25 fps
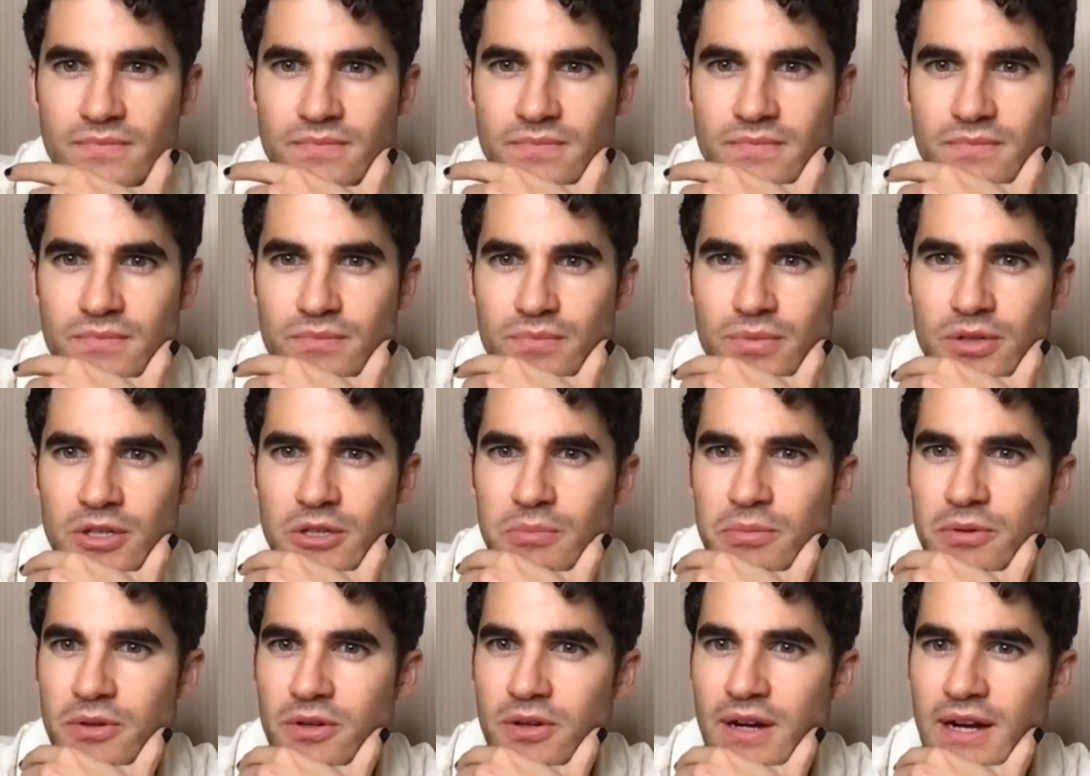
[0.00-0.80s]

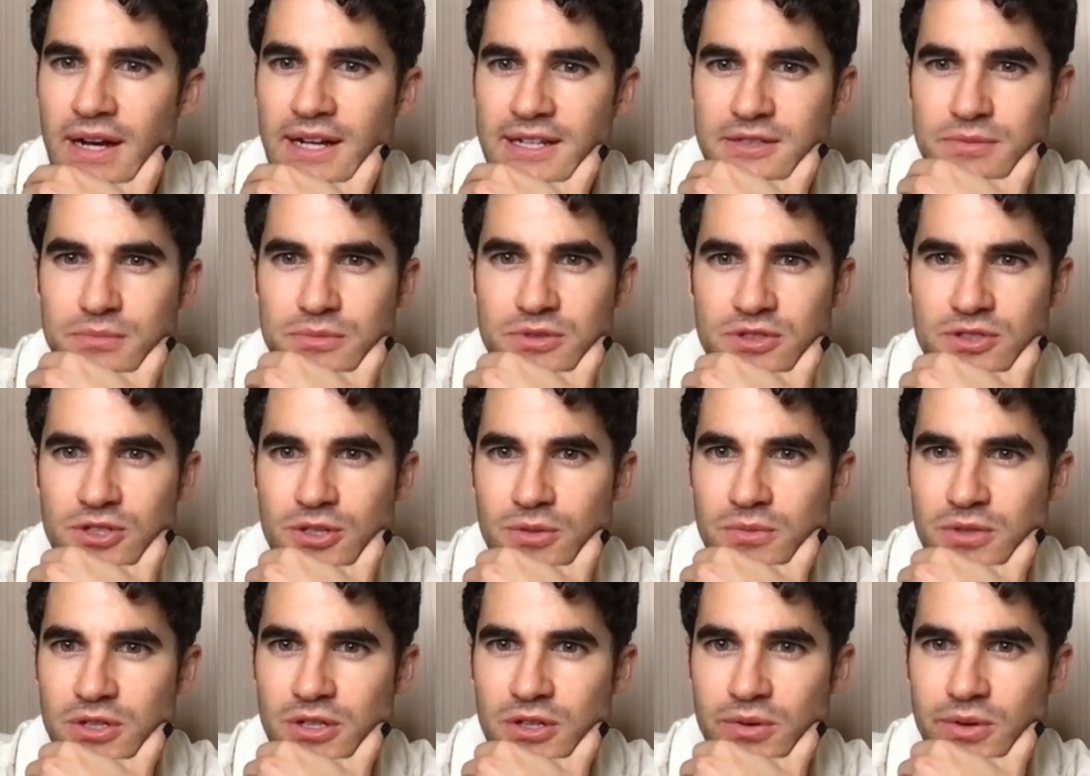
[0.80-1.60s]
People are asking so
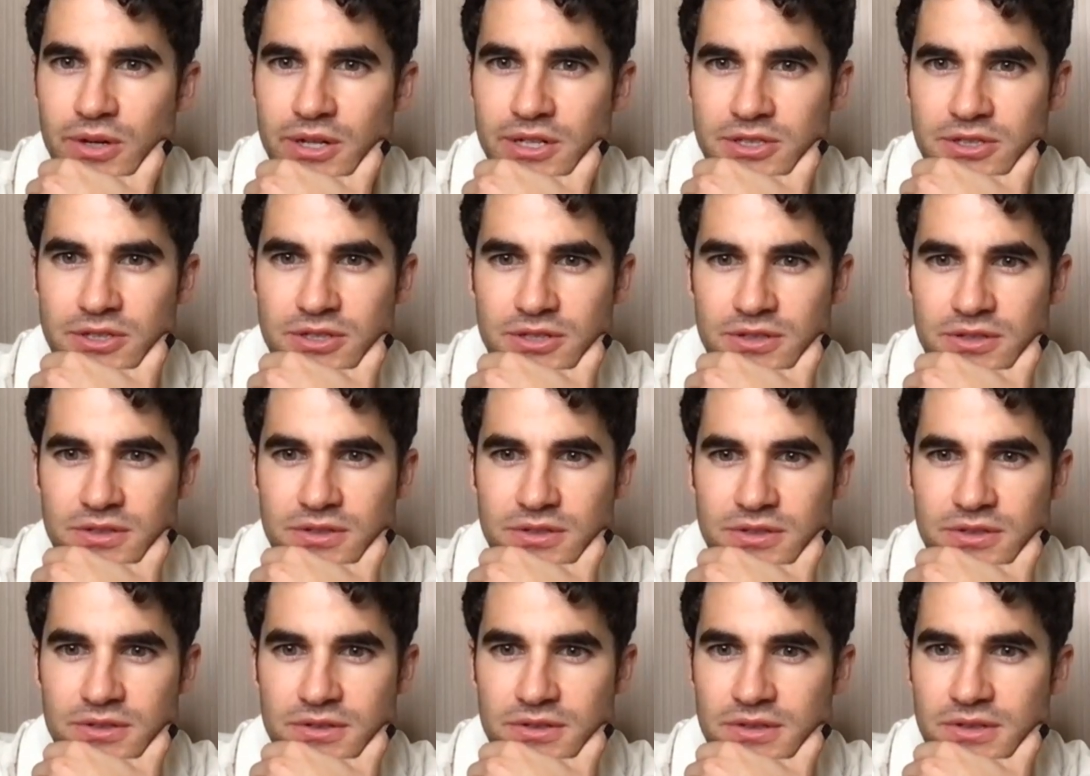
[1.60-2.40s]
many
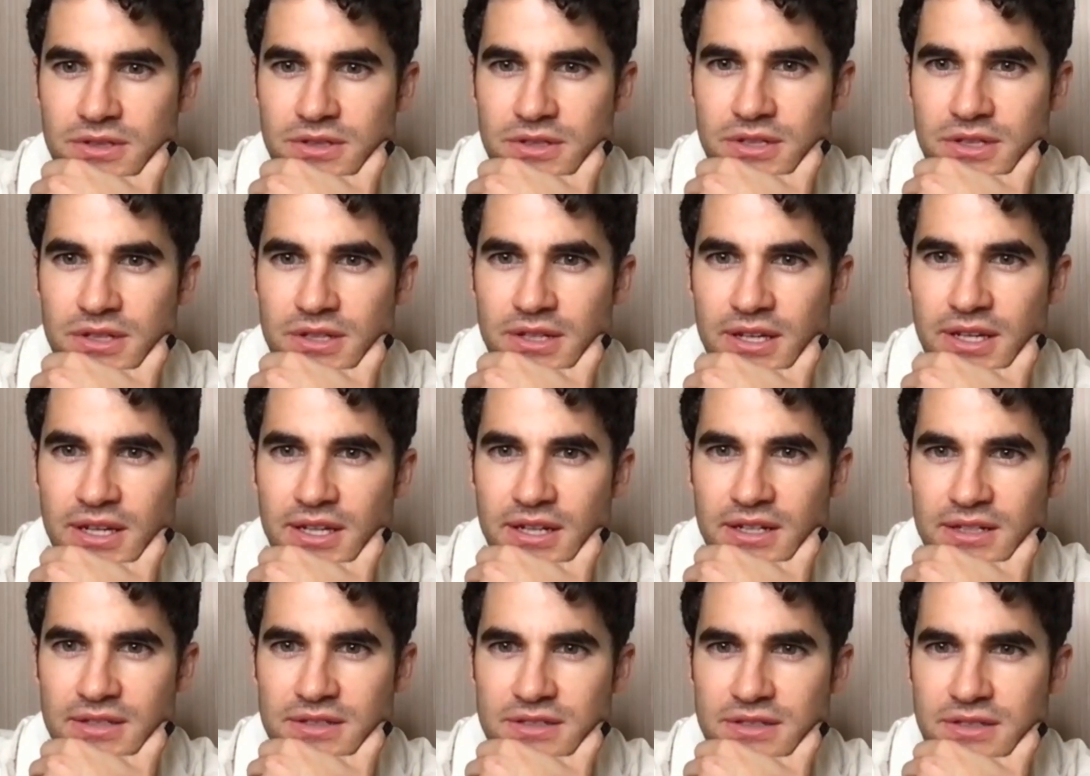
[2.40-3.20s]
questions, and
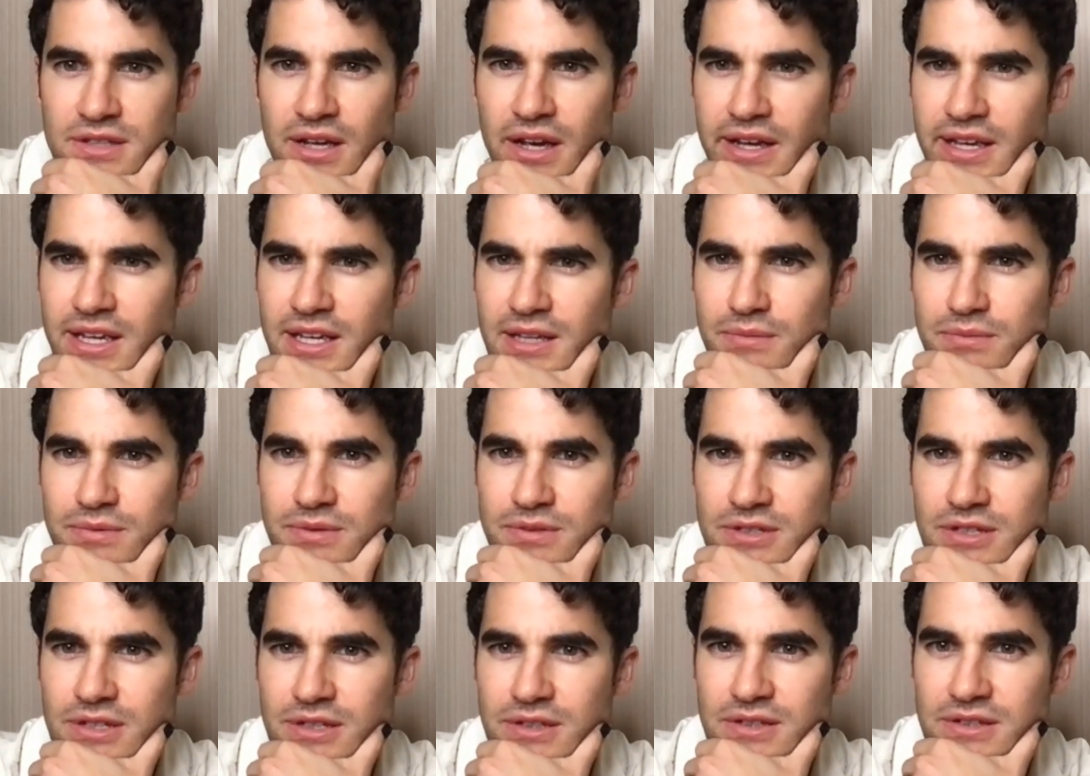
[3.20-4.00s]
I keep
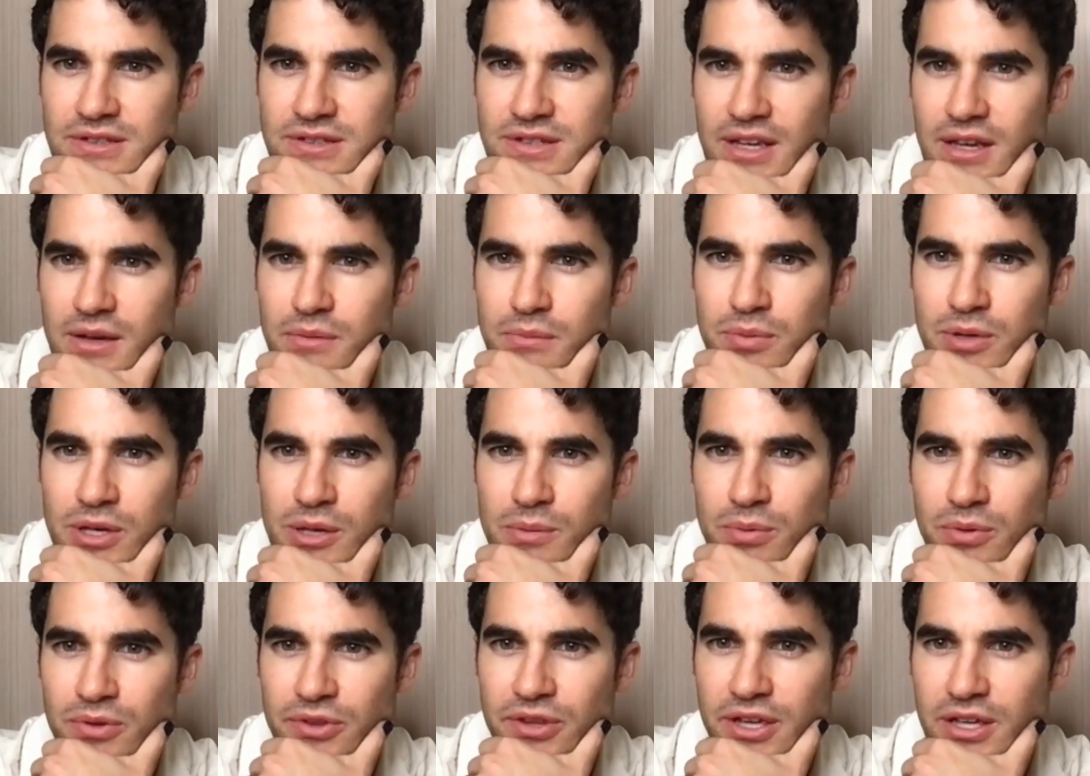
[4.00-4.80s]
seeing the same
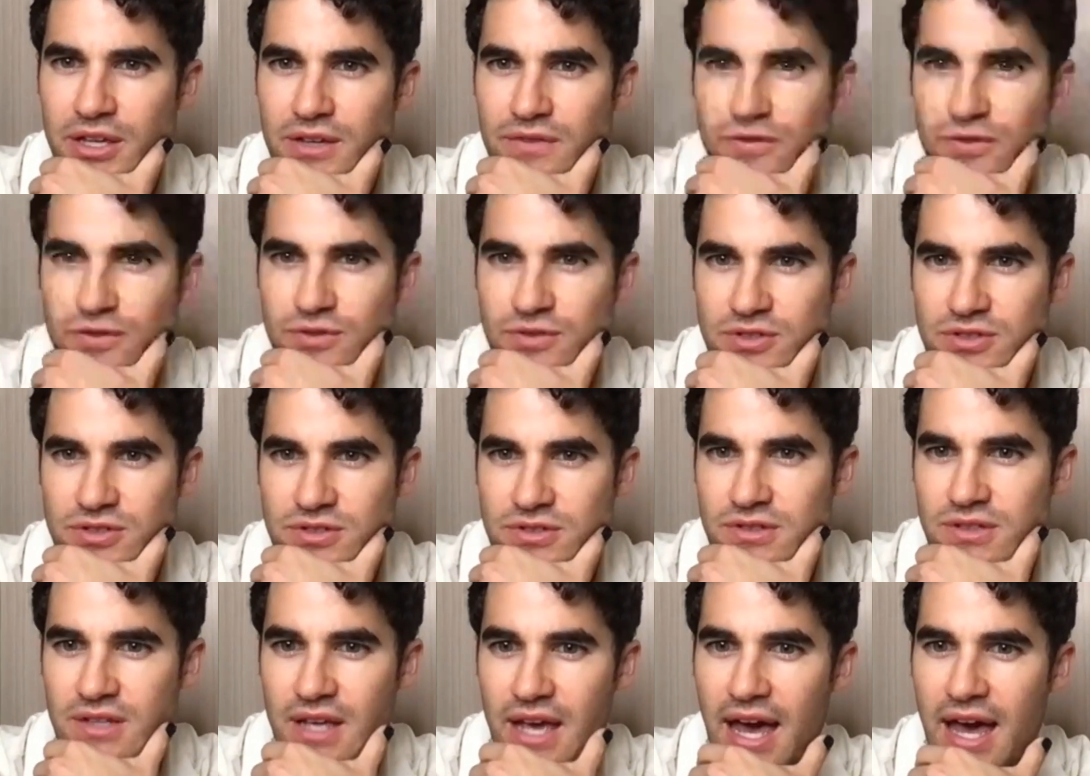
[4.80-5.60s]
people. Thank you for just
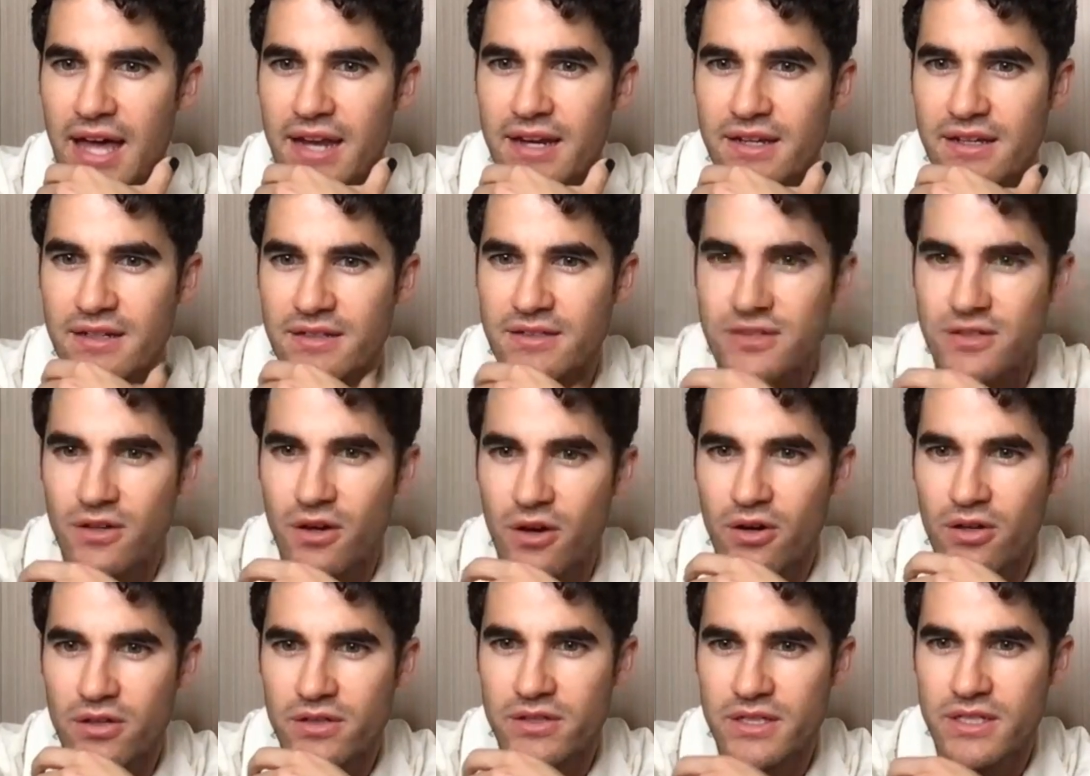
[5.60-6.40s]
adding to
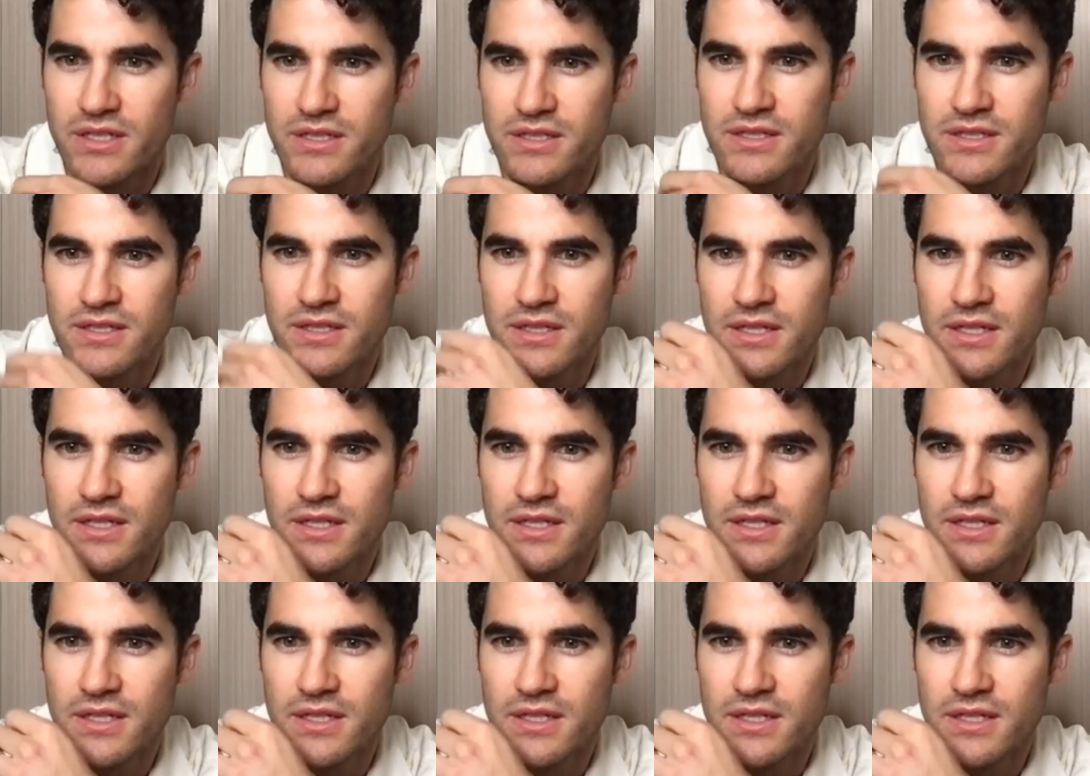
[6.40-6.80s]
all of this.